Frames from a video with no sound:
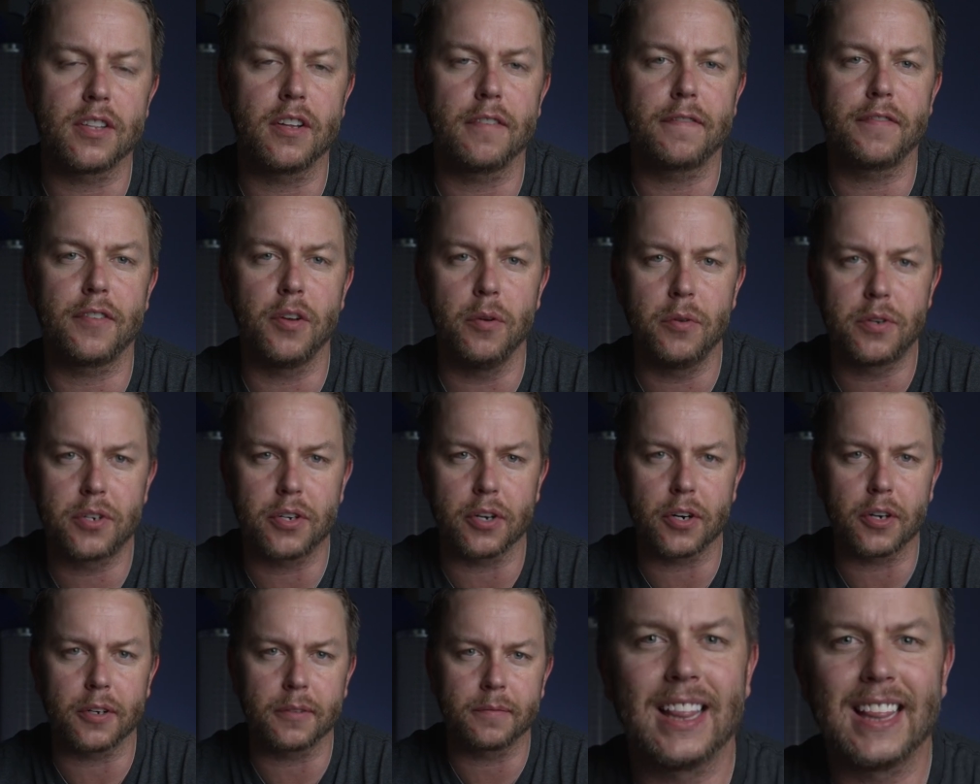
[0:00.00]
in the
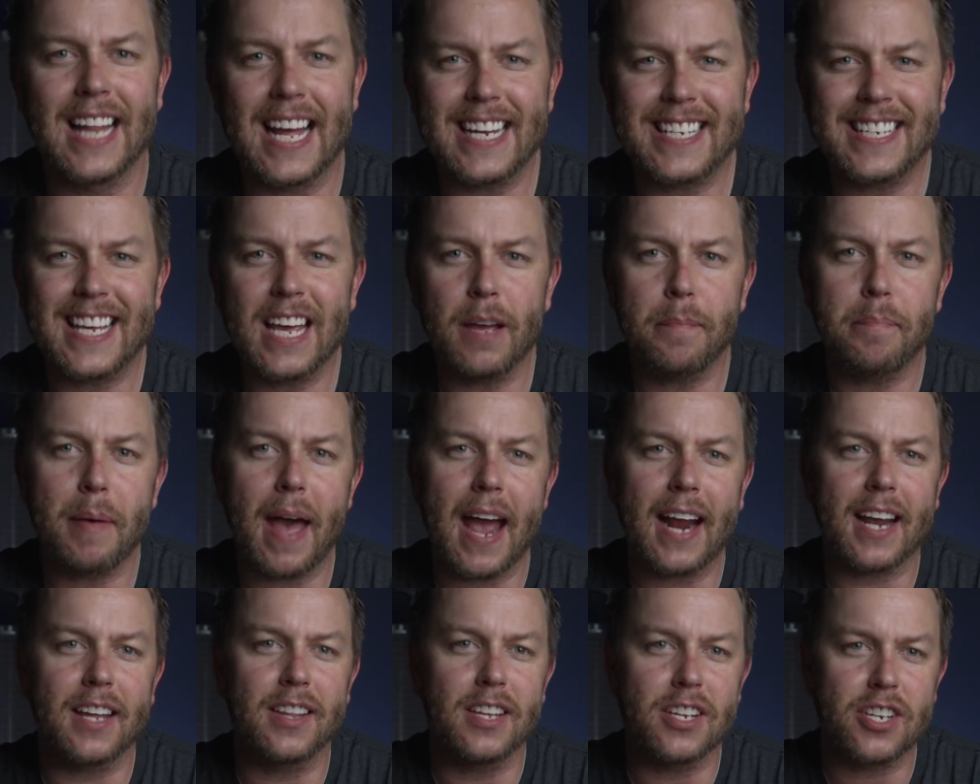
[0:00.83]
future. Let's get
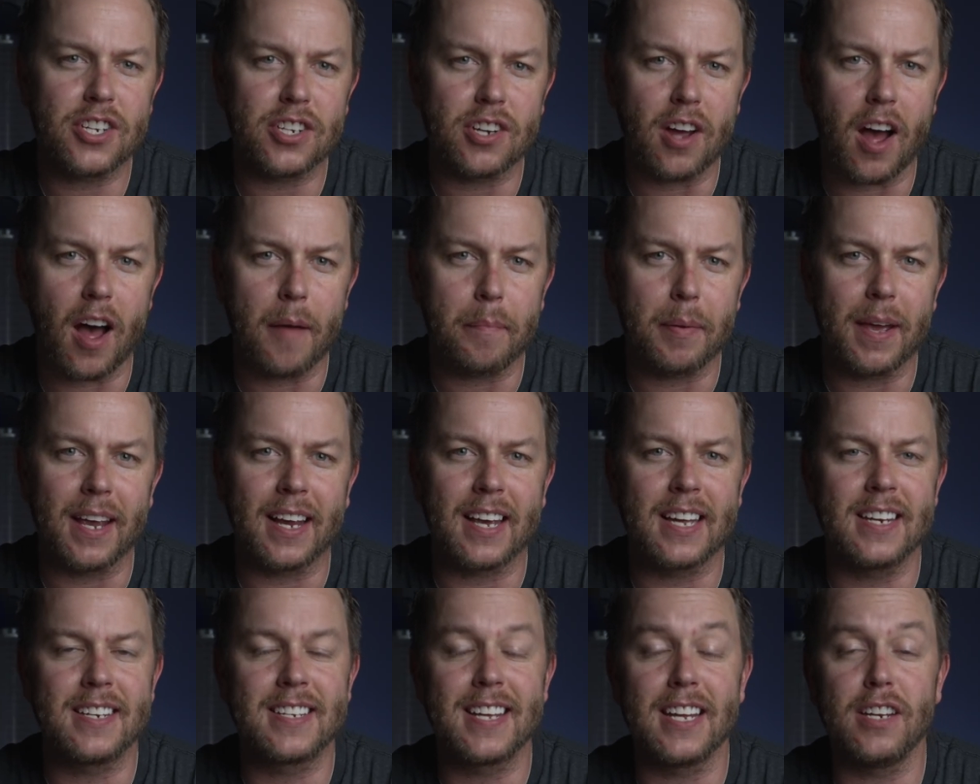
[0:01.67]
back in the shop and
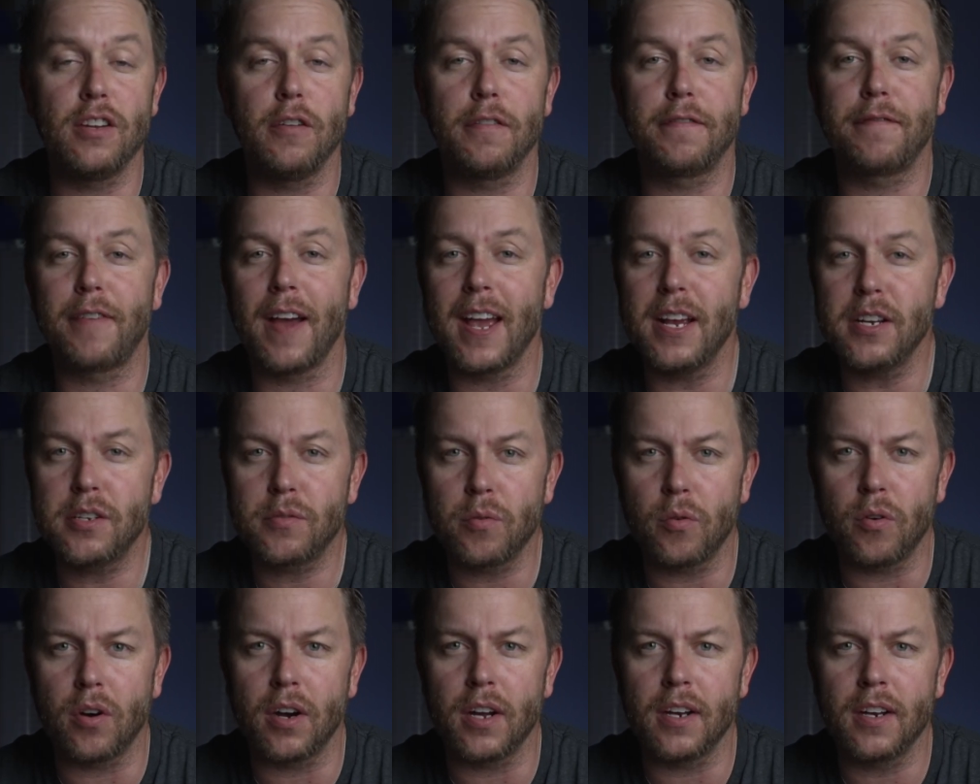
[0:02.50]
continue phase
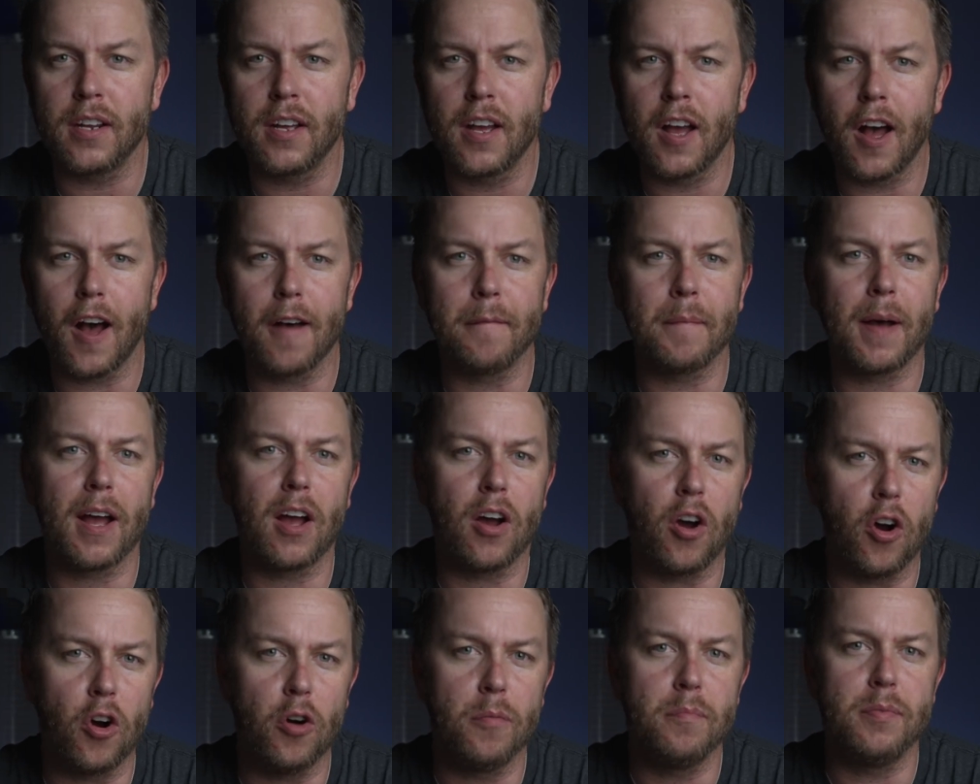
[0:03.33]
1 of my
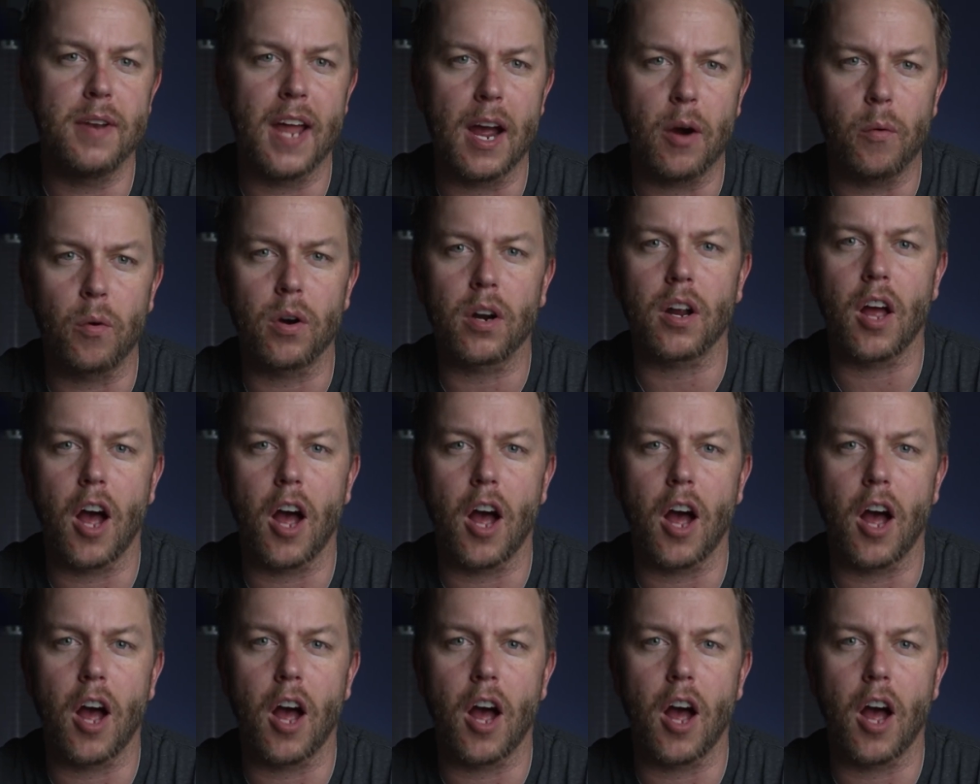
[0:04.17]
home network